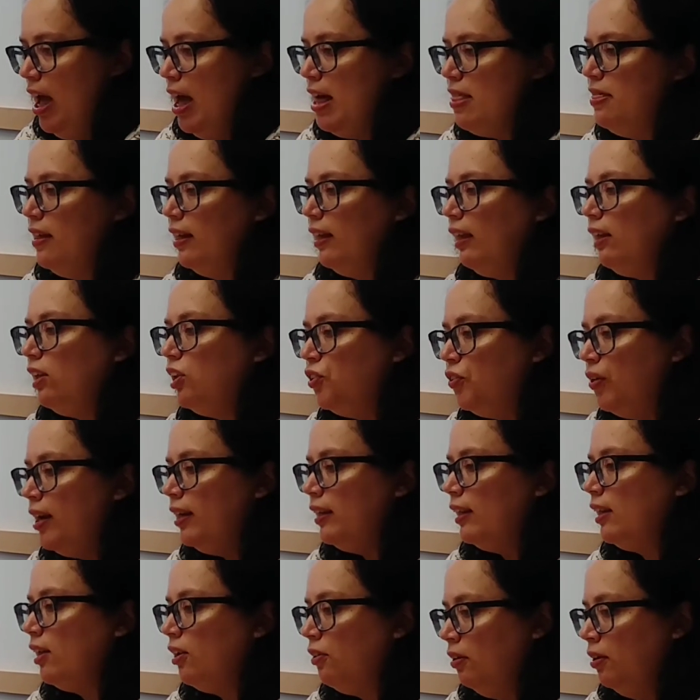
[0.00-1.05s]
The strict
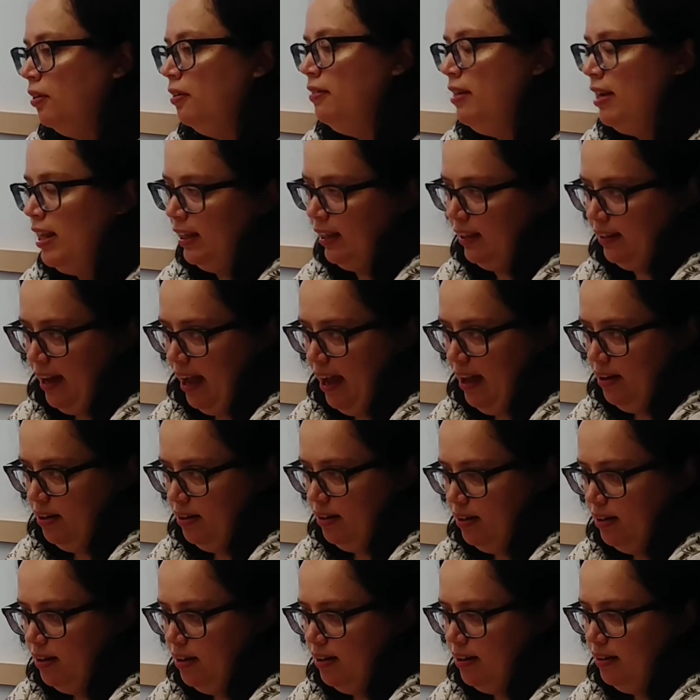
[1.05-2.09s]
scrutiny
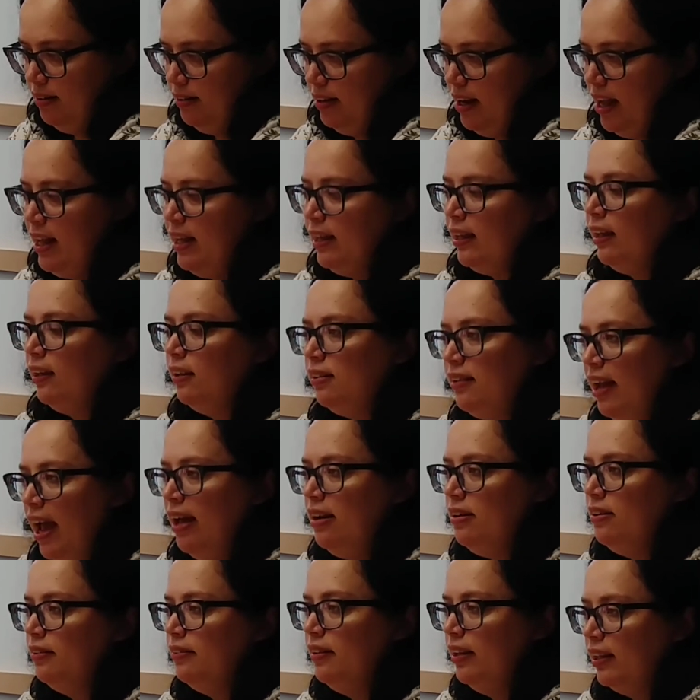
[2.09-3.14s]
standard is a
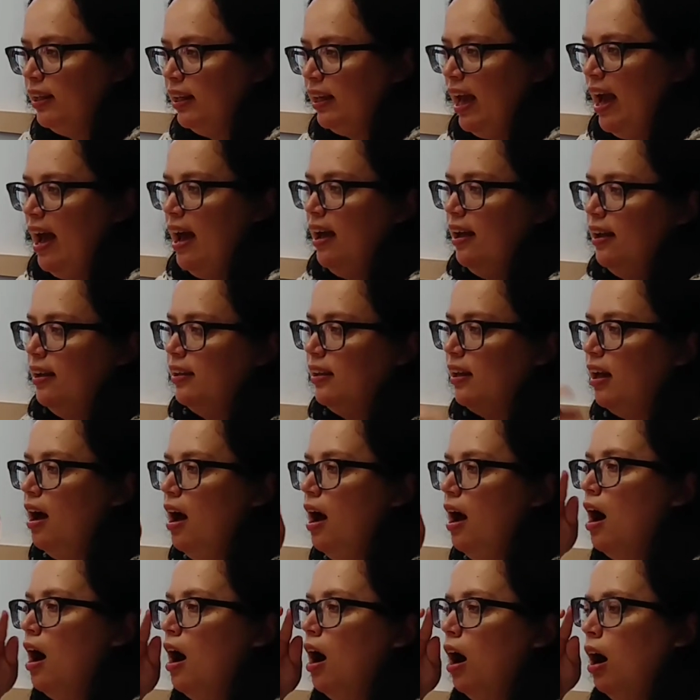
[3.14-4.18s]
standard that says
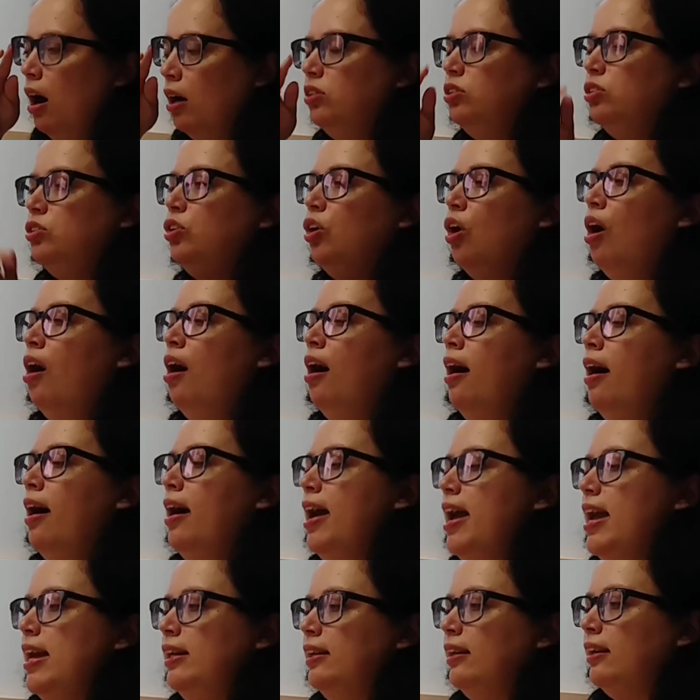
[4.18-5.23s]
a law
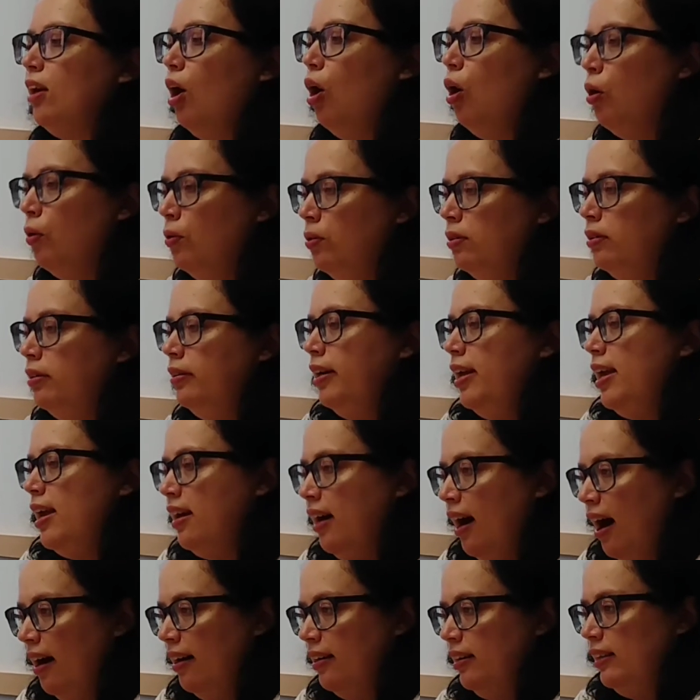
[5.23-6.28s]
is only
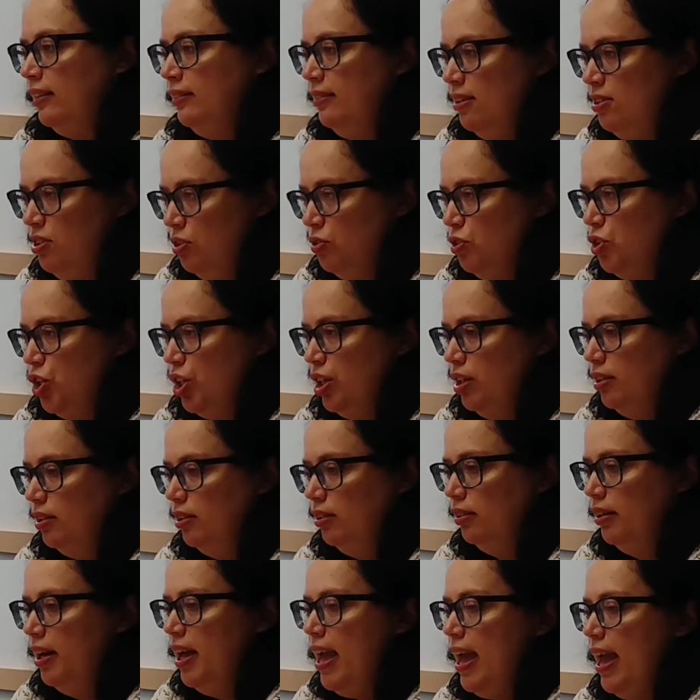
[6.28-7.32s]

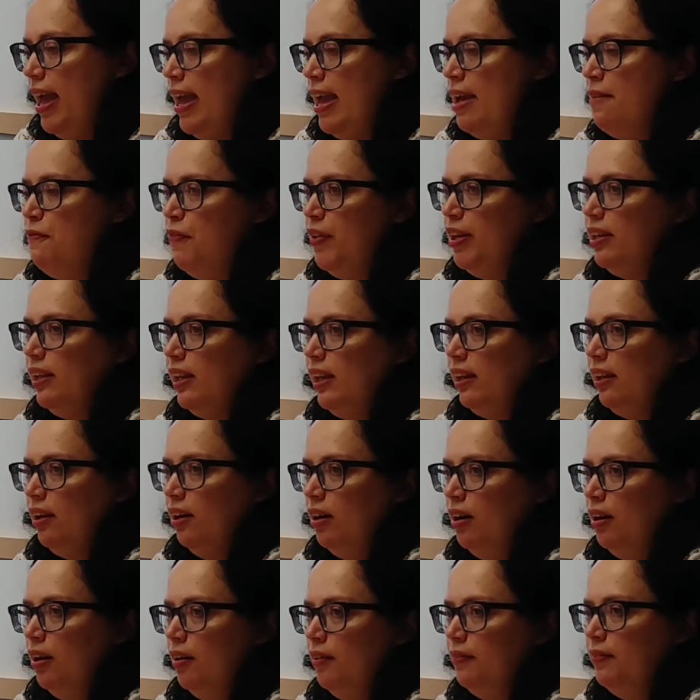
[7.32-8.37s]
constitutional if it
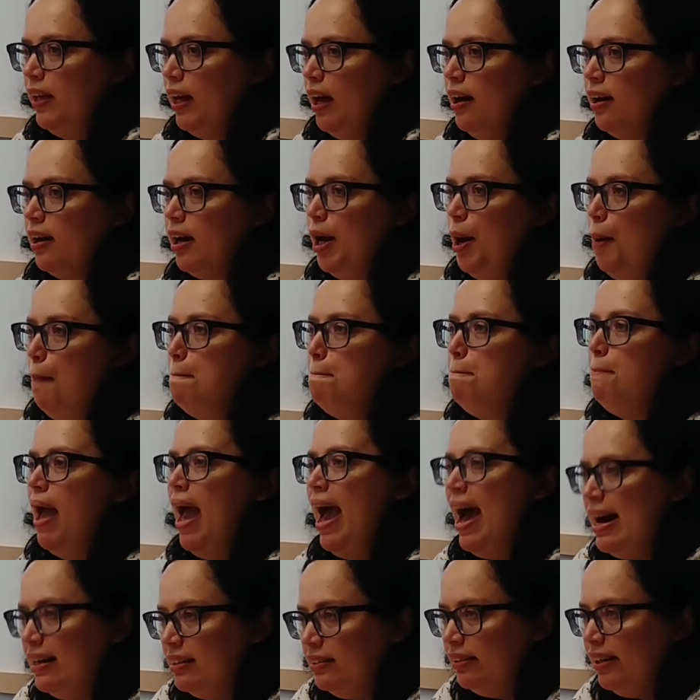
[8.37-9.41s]
serves a
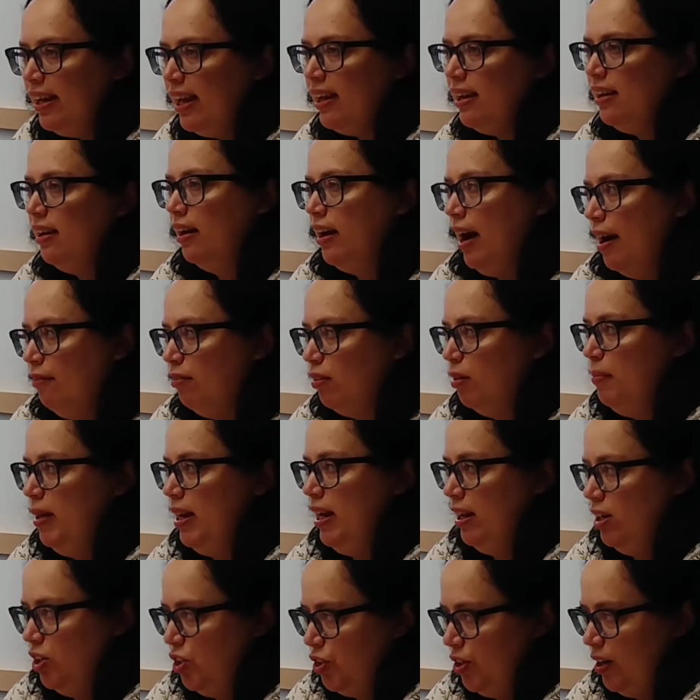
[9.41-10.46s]
compelling government
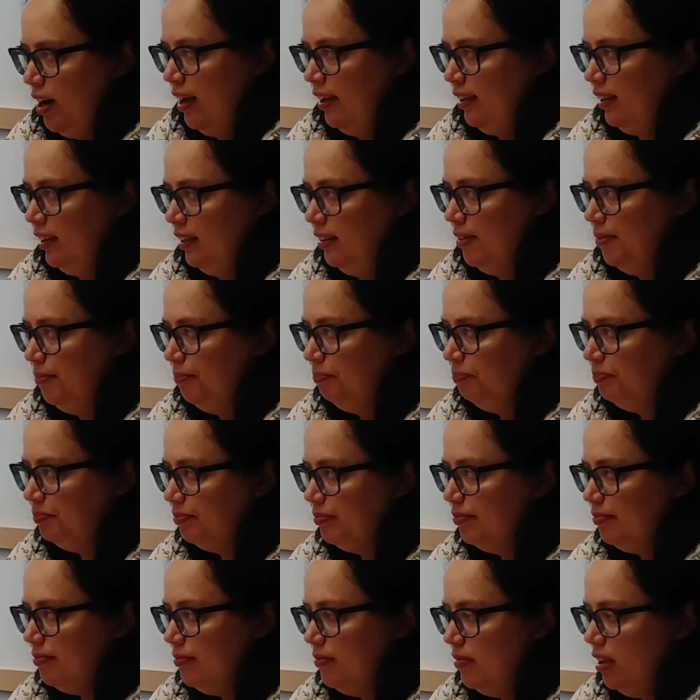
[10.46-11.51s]
interest,
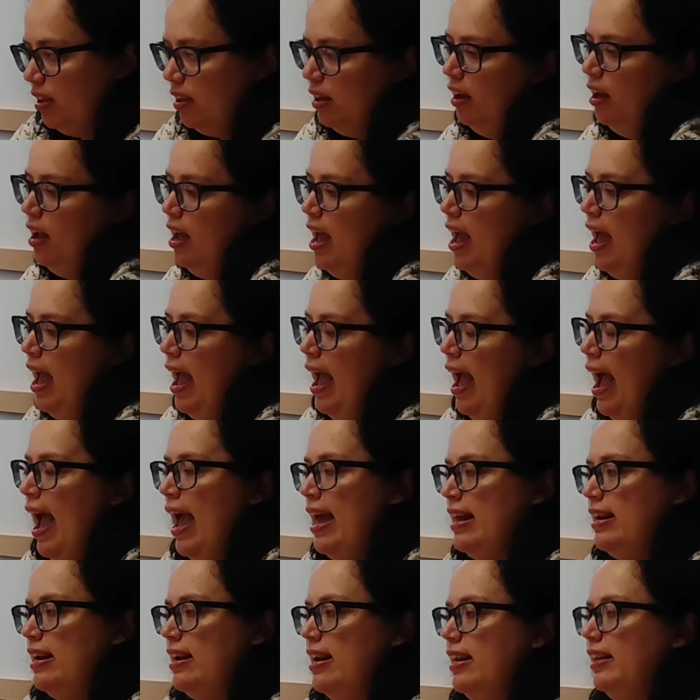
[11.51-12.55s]

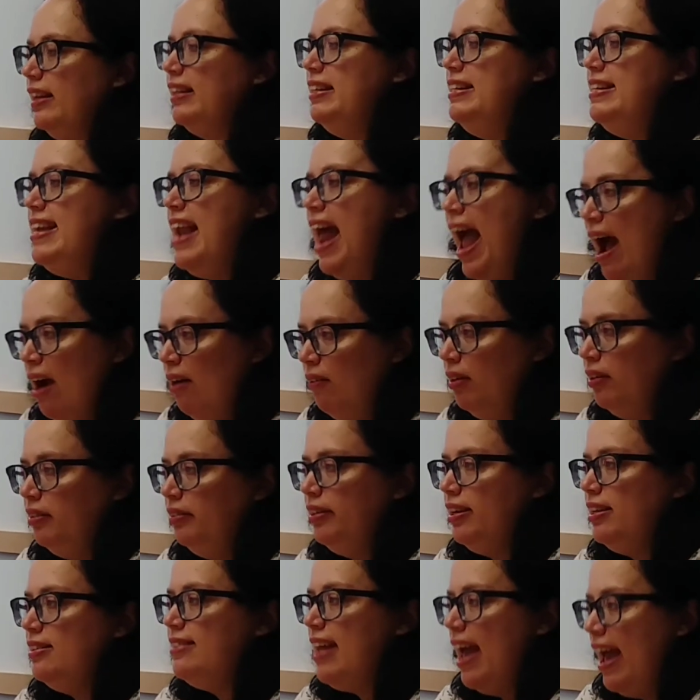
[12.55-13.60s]
and it is
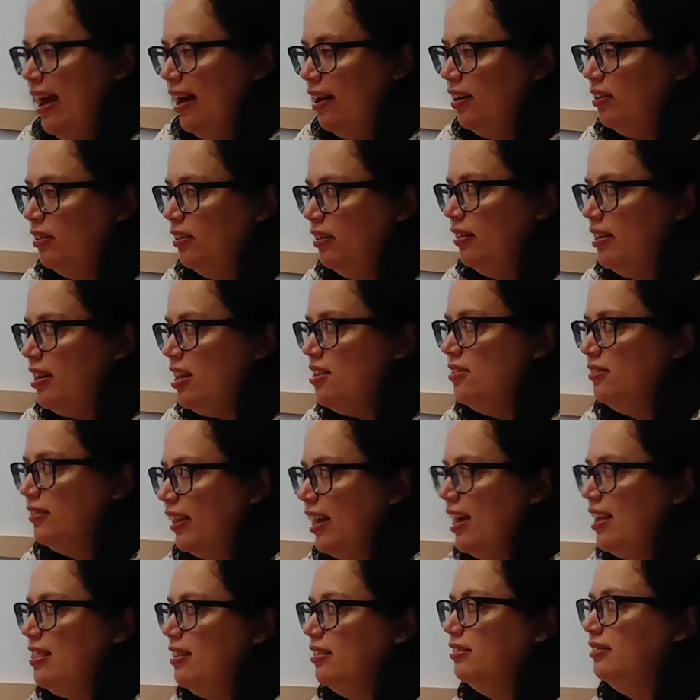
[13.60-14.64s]
narrowly tailored
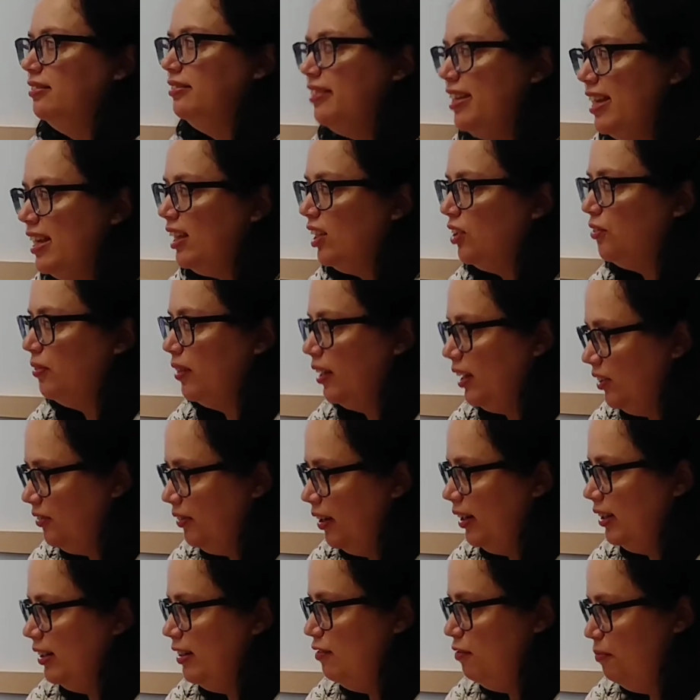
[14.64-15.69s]
using the least
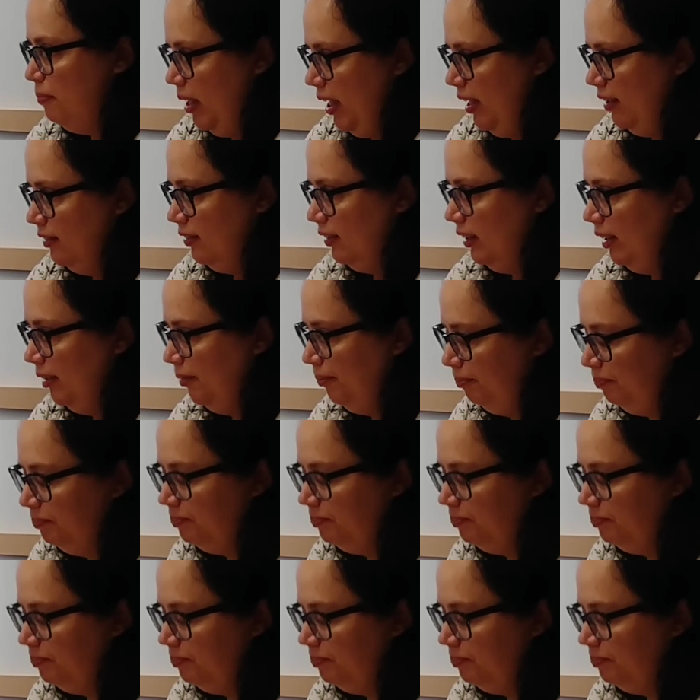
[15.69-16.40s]
restrictive means.